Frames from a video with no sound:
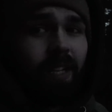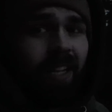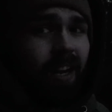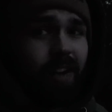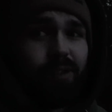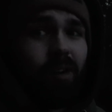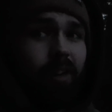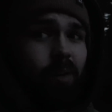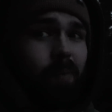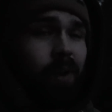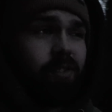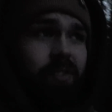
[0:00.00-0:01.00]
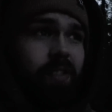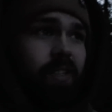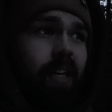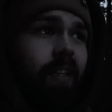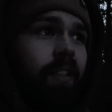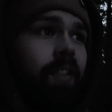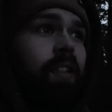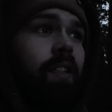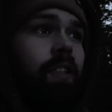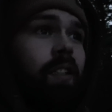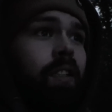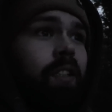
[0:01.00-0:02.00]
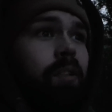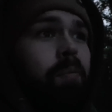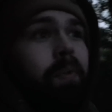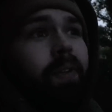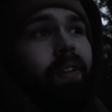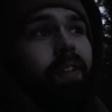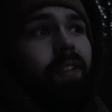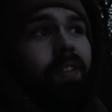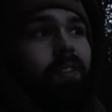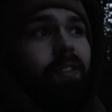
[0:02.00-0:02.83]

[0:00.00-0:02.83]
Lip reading: in that triangle most of today, but